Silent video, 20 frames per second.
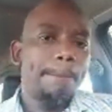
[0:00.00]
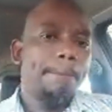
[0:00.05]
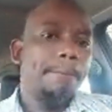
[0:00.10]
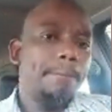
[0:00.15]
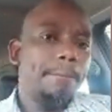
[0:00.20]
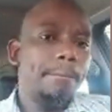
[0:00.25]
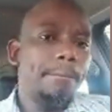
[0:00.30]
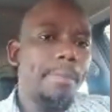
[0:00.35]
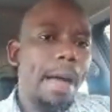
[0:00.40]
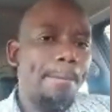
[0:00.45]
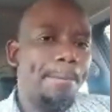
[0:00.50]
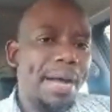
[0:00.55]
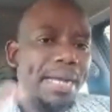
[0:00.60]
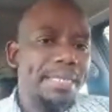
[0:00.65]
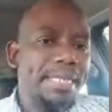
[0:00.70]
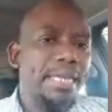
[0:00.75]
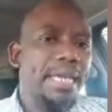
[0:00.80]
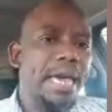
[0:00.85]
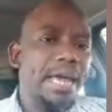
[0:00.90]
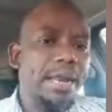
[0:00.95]

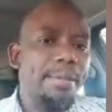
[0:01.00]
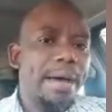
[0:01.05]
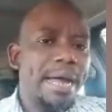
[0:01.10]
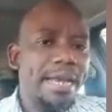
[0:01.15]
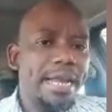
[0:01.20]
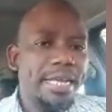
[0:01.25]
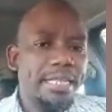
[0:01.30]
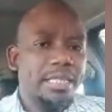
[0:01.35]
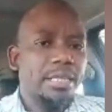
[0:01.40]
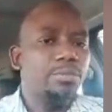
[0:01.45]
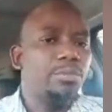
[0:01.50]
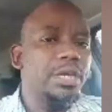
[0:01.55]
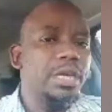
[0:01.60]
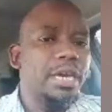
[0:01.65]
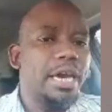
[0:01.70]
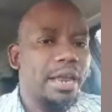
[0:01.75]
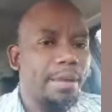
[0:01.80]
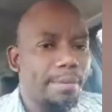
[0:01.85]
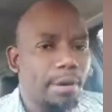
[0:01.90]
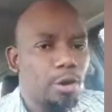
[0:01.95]
Bapatiere Banetsim
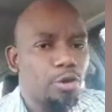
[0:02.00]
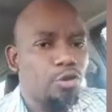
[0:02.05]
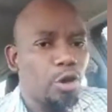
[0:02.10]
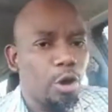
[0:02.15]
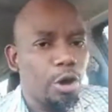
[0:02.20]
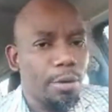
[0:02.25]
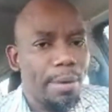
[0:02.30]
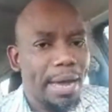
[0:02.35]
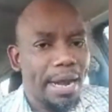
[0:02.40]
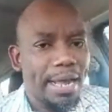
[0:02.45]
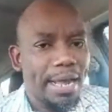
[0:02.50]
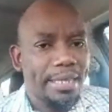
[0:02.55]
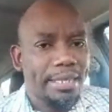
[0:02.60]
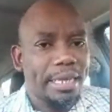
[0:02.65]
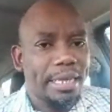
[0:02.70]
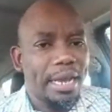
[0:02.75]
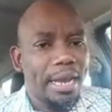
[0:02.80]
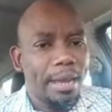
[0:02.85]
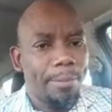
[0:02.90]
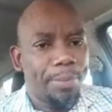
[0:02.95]
Bikarabelo Jogor Bare,
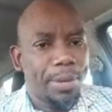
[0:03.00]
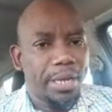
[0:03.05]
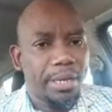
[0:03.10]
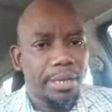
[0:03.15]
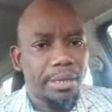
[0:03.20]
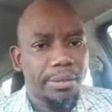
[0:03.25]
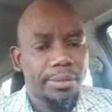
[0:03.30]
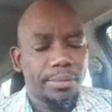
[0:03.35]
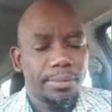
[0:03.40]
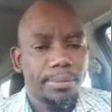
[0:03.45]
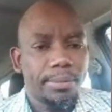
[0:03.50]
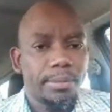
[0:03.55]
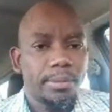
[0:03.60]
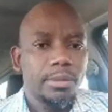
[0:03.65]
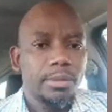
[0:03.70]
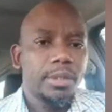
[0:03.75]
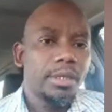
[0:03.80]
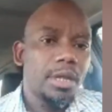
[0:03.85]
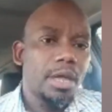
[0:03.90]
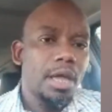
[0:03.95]
Telepe,
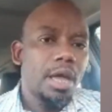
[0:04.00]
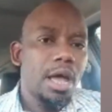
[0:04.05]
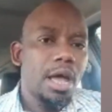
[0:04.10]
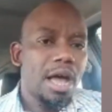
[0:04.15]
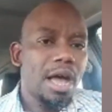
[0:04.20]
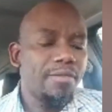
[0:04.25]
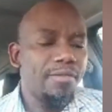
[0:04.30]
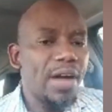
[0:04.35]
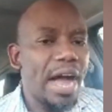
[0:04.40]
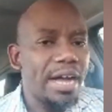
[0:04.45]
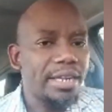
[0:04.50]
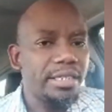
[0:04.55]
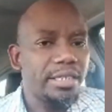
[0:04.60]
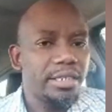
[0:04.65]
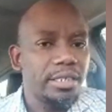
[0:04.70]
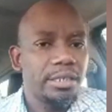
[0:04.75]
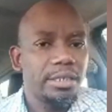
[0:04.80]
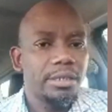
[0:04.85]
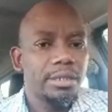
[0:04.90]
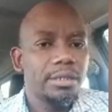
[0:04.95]
Avan,
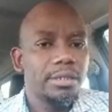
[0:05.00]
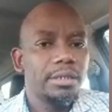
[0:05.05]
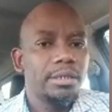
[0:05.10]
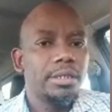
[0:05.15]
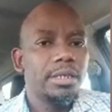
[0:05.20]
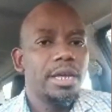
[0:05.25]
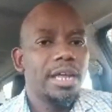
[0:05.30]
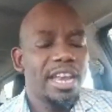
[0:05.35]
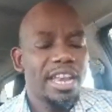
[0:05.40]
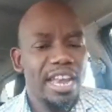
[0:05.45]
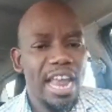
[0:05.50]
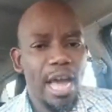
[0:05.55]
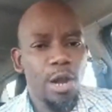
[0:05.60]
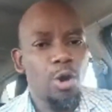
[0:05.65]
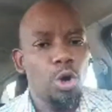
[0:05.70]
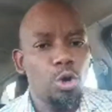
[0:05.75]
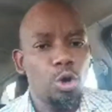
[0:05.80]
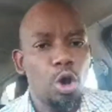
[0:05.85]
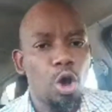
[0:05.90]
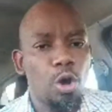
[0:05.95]
9
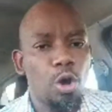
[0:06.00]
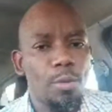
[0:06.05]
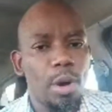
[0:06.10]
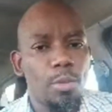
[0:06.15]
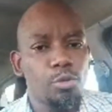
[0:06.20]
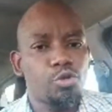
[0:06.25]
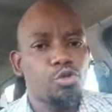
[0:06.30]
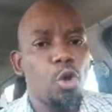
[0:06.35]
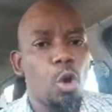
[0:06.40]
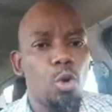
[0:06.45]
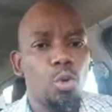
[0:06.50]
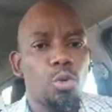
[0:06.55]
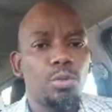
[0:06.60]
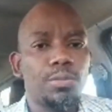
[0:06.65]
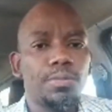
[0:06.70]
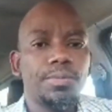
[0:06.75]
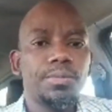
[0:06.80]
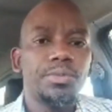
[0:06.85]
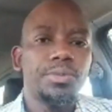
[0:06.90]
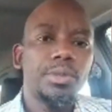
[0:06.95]
o'clock Mamuso,
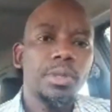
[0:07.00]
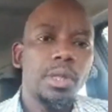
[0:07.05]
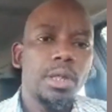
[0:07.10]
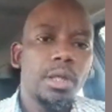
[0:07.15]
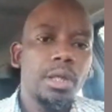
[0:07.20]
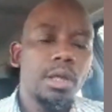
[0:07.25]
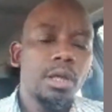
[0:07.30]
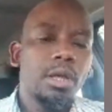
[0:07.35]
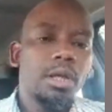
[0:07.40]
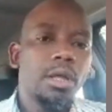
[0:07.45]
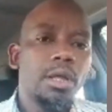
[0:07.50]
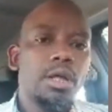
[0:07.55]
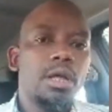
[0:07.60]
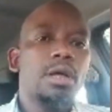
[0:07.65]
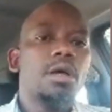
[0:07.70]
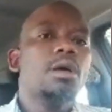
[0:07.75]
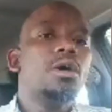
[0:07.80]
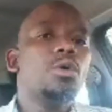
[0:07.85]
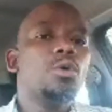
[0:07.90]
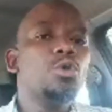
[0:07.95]

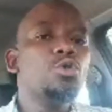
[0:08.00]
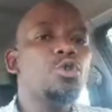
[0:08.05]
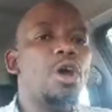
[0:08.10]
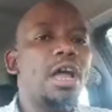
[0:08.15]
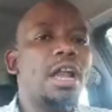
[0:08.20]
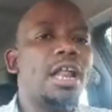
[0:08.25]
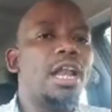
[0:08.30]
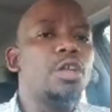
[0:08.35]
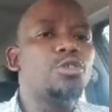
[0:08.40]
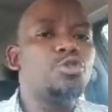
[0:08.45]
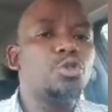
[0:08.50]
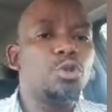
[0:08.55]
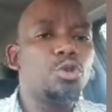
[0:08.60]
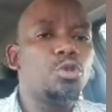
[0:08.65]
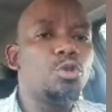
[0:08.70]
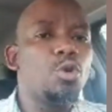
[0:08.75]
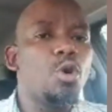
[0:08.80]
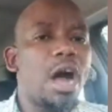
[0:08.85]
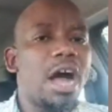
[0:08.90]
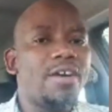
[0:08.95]
who do a to
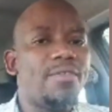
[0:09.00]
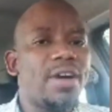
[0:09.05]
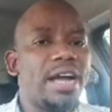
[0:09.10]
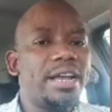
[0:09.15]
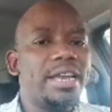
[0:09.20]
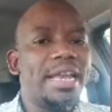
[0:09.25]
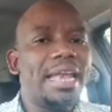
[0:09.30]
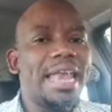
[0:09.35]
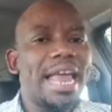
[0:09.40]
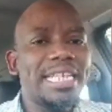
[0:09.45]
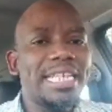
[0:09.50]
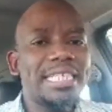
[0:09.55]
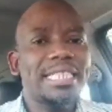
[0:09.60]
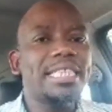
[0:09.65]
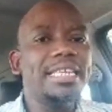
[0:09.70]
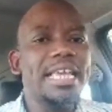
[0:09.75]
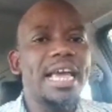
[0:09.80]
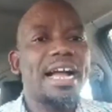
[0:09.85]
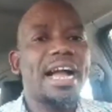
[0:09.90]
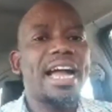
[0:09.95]
Ruko Avani last
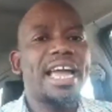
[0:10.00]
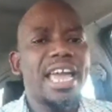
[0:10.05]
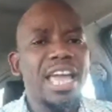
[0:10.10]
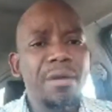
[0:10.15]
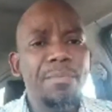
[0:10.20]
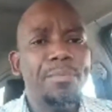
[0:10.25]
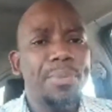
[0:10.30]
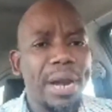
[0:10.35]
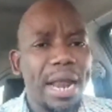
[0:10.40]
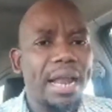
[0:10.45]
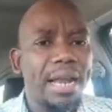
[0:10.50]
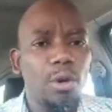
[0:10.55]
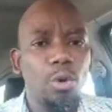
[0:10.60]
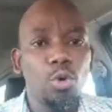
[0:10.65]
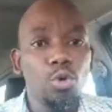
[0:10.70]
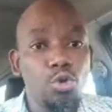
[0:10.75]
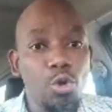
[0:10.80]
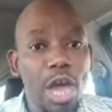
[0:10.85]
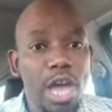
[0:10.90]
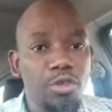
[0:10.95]
year, April,
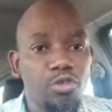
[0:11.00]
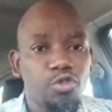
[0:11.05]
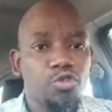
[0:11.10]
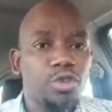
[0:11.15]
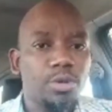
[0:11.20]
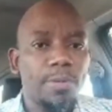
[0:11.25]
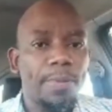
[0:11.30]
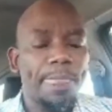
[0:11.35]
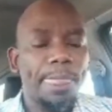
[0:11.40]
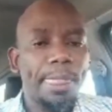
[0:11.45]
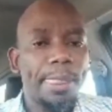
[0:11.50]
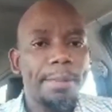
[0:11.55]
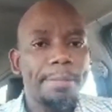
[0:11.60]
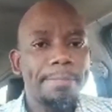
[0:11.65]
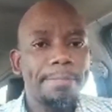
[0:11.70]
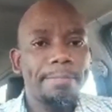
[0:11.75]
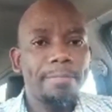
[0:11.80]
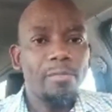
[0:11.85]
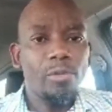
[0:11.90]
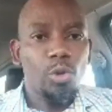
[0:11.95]
who do it?
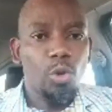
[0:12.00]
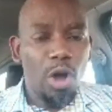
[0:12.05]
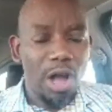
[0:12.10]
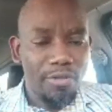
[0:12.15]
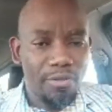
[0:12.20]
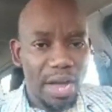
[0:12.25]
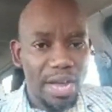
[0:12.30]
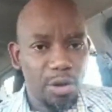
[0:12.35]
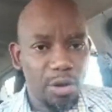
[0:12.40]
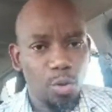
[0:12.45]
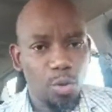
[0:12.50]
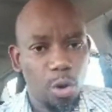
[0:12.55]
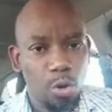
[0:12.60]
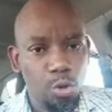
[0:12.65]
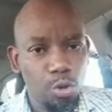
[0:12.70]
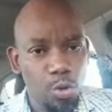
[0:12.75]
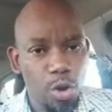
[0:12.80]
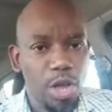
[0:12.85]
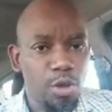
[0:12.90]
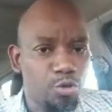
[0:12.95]
Ko Avani,
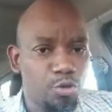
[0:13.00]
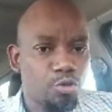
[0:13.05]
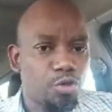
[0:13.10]
who do it?